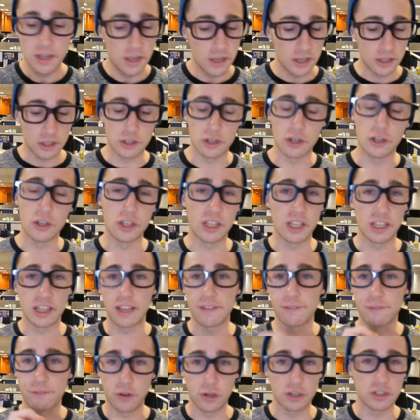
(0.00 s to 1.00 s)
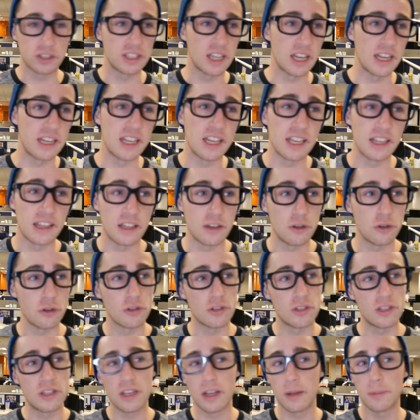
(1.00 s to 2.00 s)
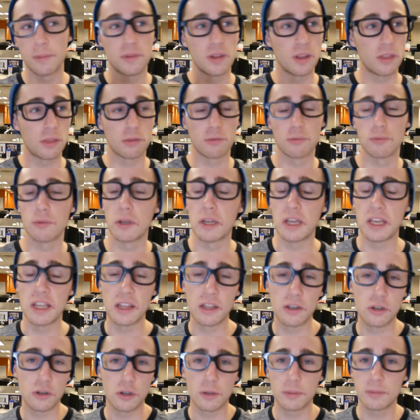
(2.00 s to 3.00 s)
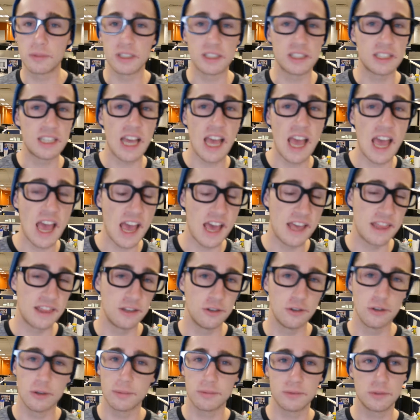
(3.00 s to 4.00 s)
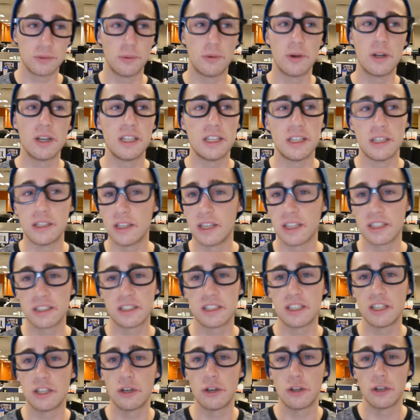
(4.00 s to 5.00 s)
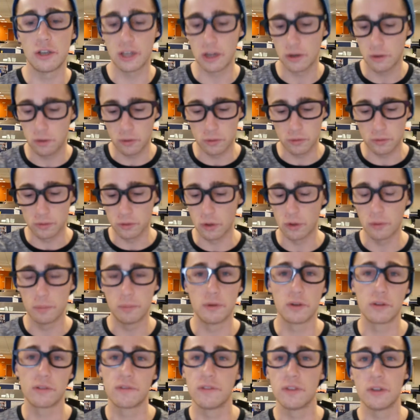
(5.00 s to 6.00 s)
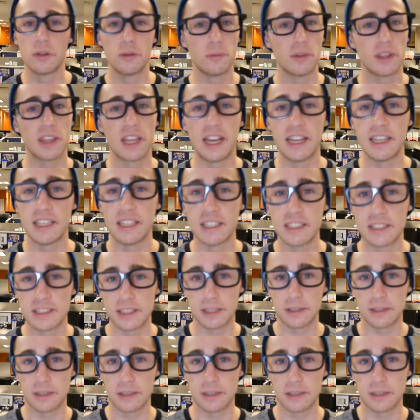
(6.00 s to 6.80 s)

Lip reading: you know, you get that first idea, then you're up to 3, then you're up to 10, then you're up 20, and next thing you know, you got a whole notebook filled with ideas that